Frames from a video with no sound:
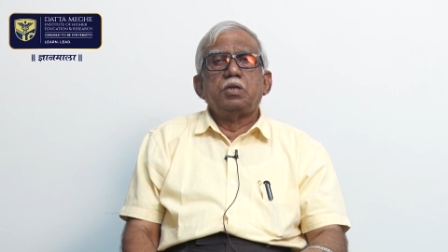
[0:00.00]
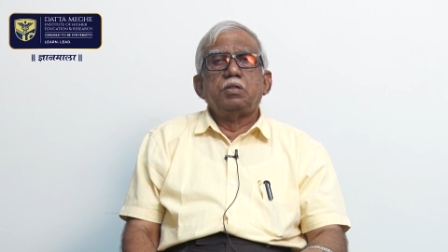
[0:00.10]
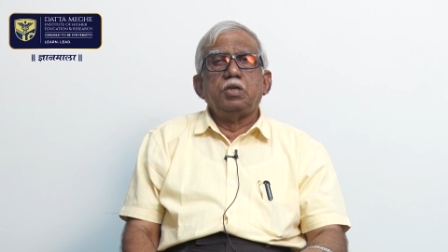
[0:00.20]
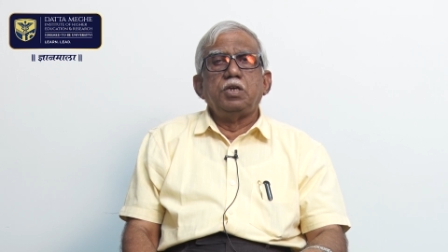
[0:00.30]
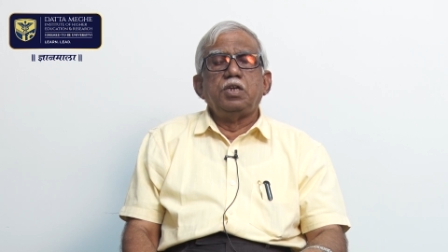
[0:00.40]

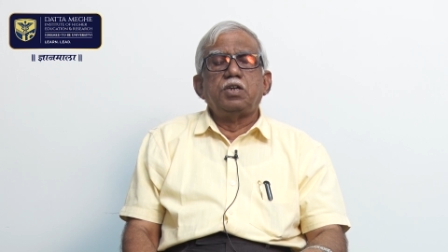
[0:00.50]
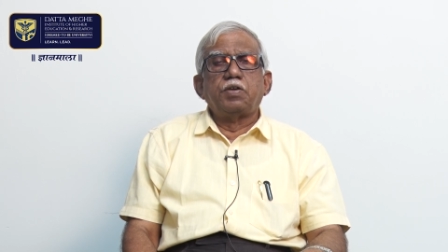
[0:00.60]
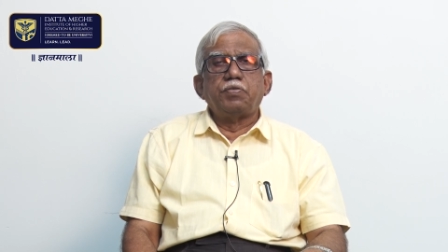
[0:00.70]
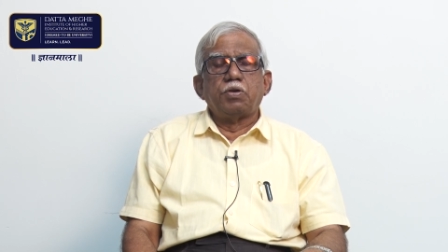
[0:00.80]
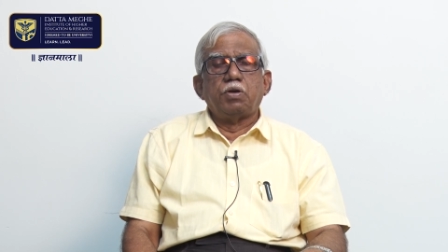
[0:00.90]
the
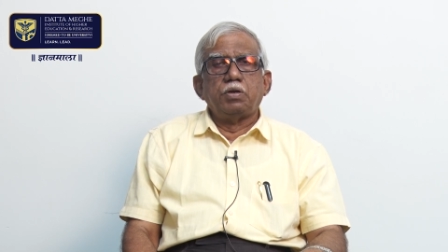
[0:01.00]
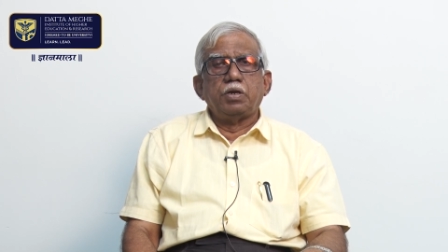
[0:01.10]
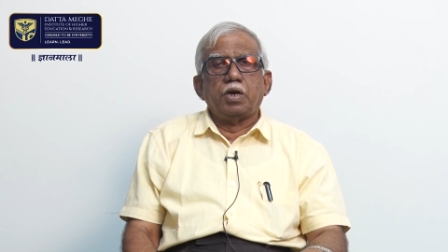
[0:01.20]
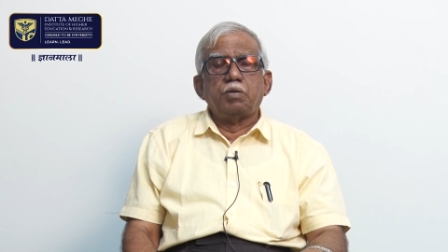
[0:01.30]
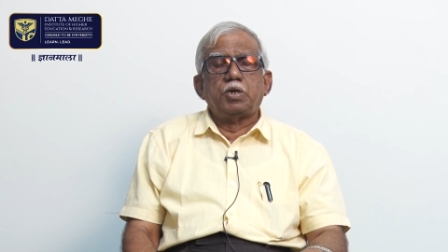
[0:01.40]
interferon
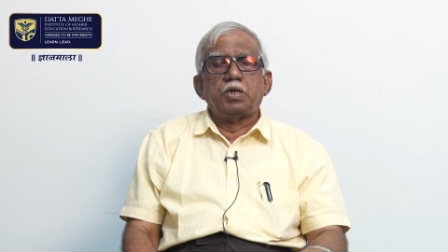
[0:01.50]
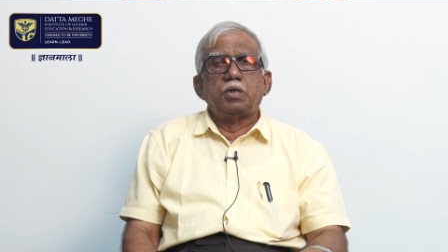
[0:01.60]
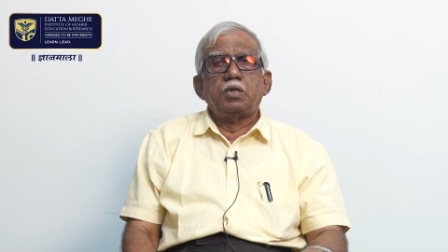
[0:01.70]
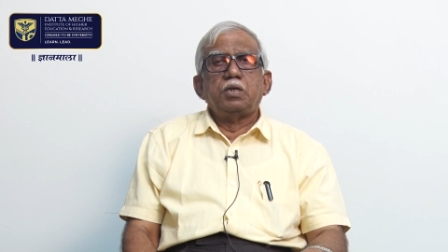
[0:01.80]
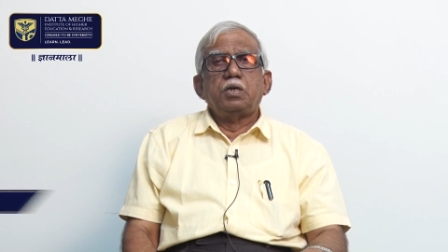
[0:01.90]
gamma
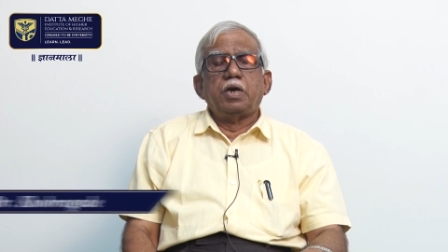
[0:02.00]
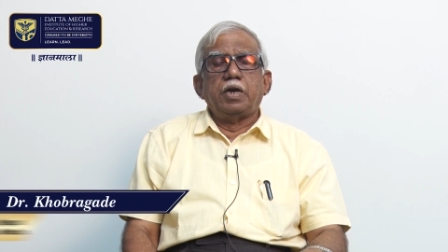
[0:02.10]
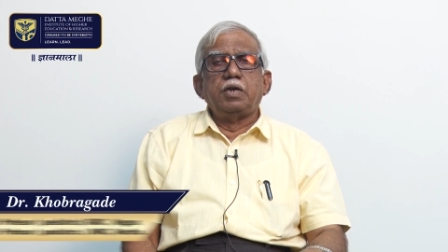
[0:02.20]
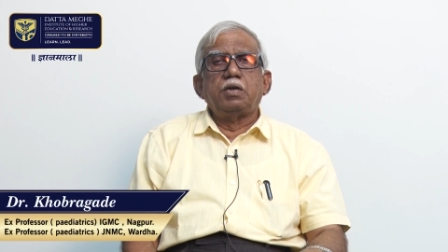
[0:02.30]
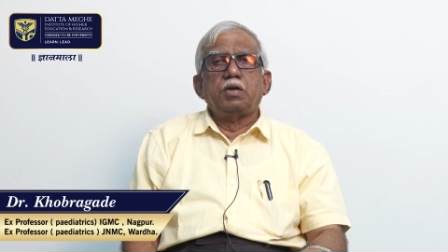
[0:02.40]

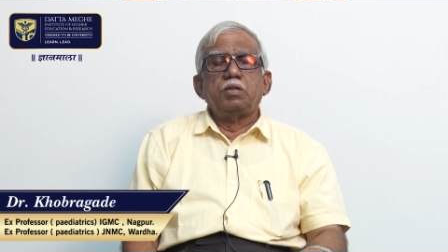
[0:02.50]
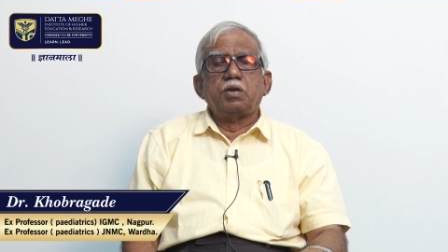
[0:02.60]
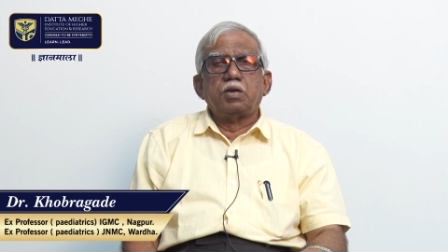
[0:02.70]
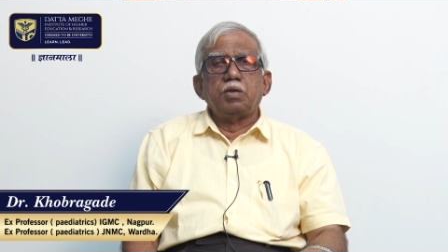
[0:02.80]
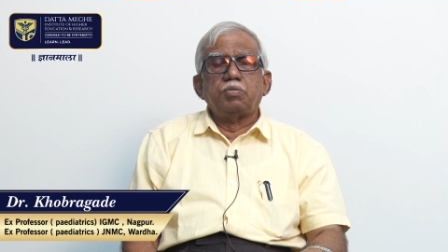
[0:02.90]
and other
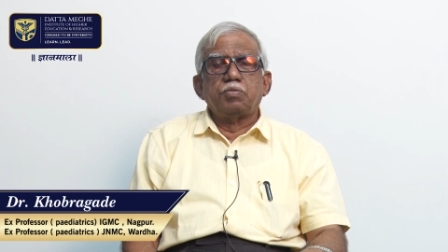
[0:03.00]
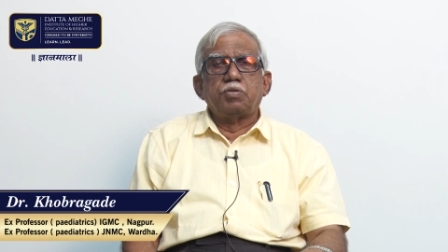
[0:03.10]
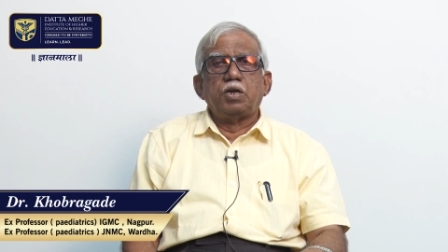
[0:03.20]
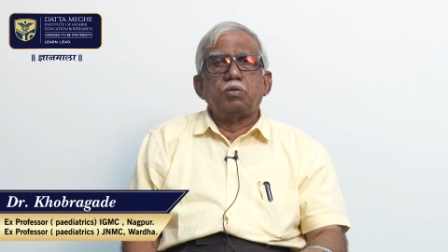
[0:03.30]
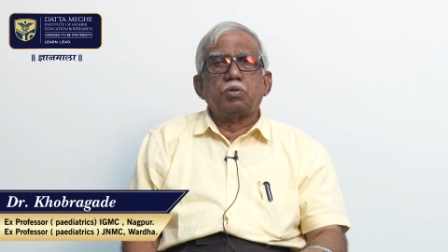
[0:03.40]
types of
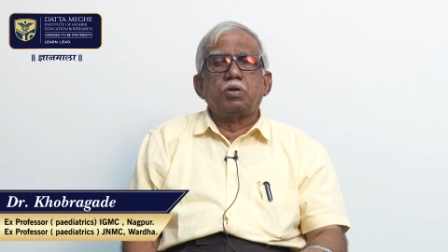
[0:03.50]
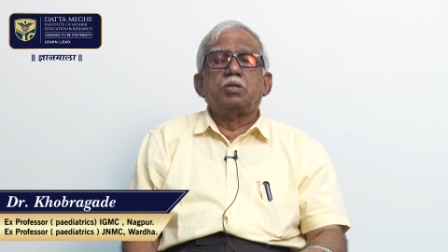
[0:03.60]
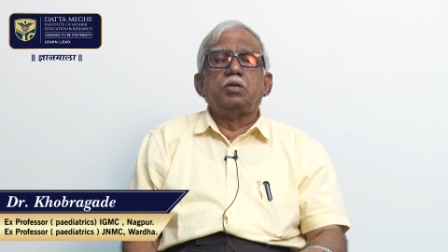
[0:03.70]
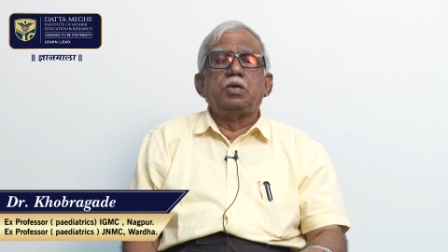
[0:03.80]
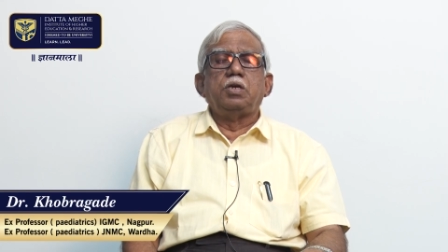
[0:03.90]

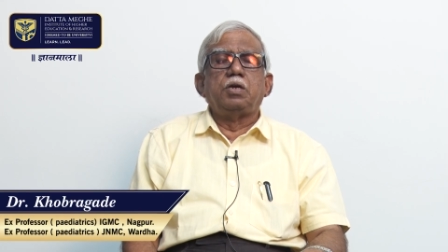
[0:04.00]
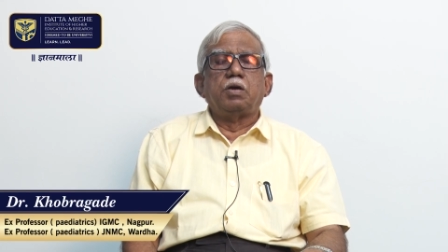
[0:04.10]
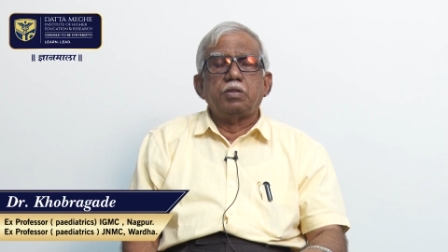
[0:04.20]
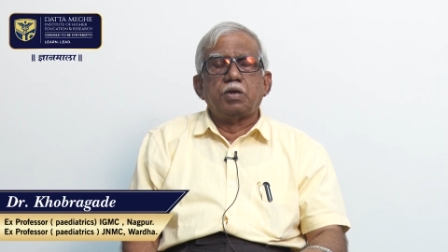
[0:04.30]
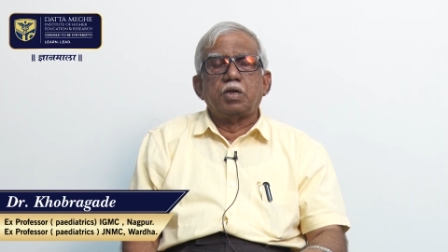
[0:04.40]

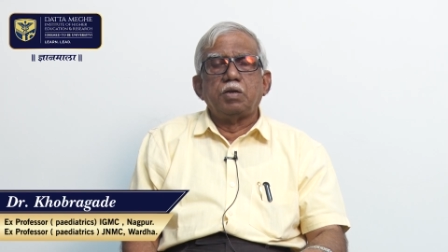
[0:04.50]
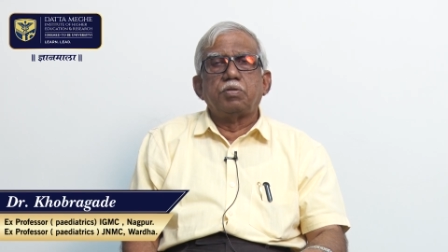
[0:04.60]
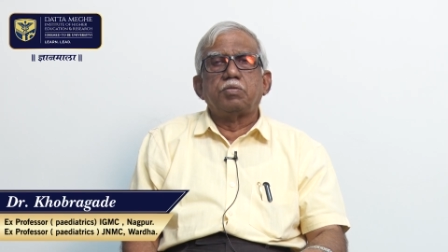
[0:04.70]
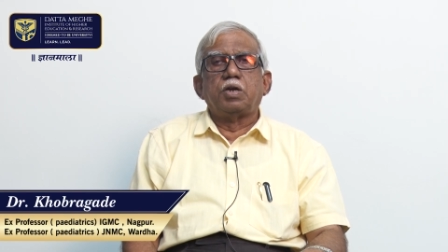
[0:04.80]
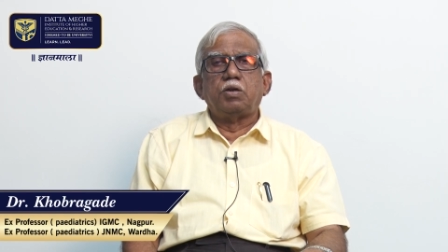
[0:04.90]

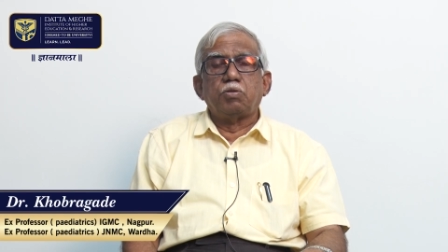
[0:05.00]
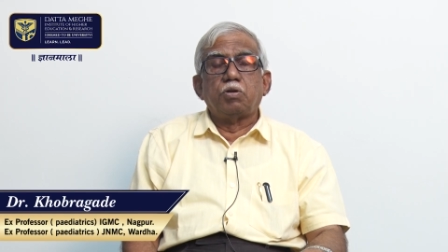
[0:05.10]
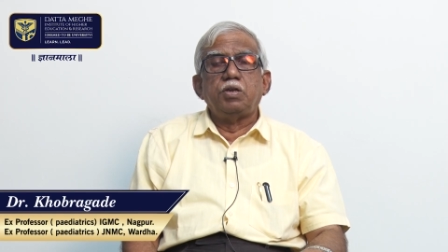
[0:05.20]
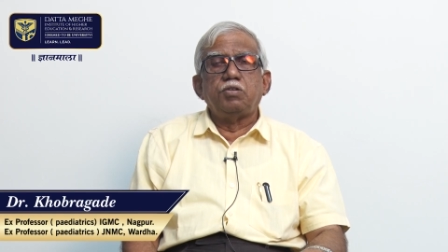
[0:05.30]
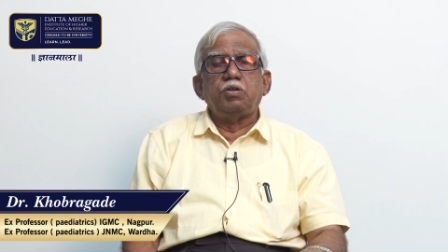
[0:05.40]

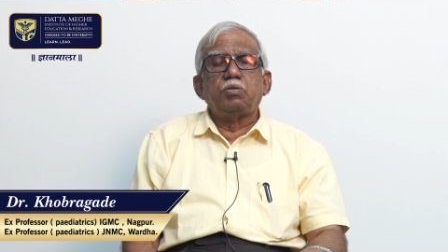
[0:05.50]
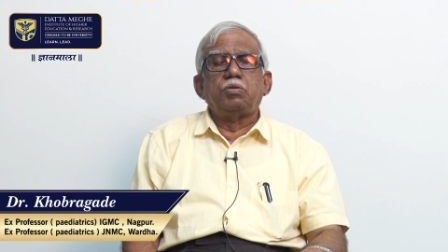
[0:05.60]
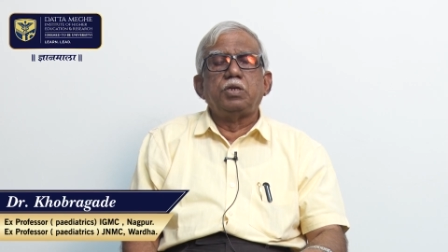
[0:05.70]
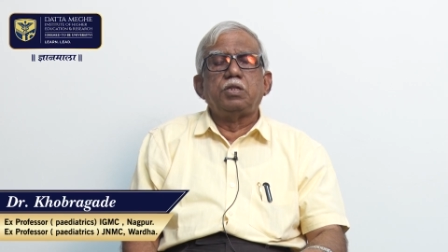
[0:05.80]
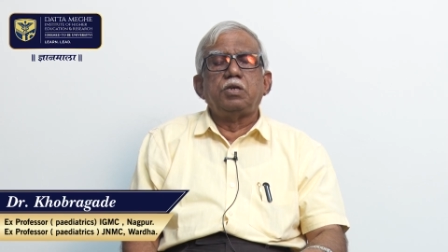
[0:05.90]
cytokines
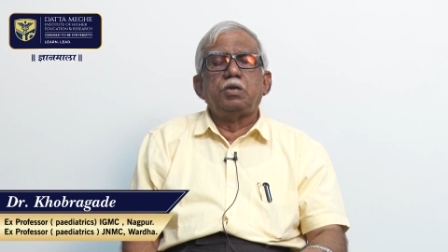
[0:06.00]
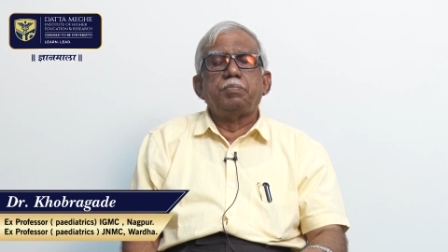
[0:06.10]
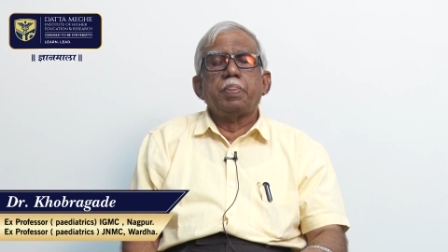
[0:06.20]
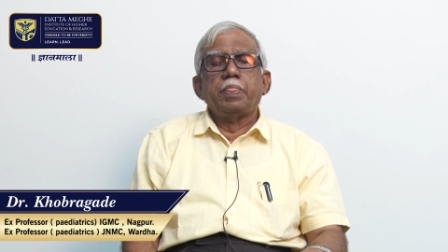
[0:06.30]
including the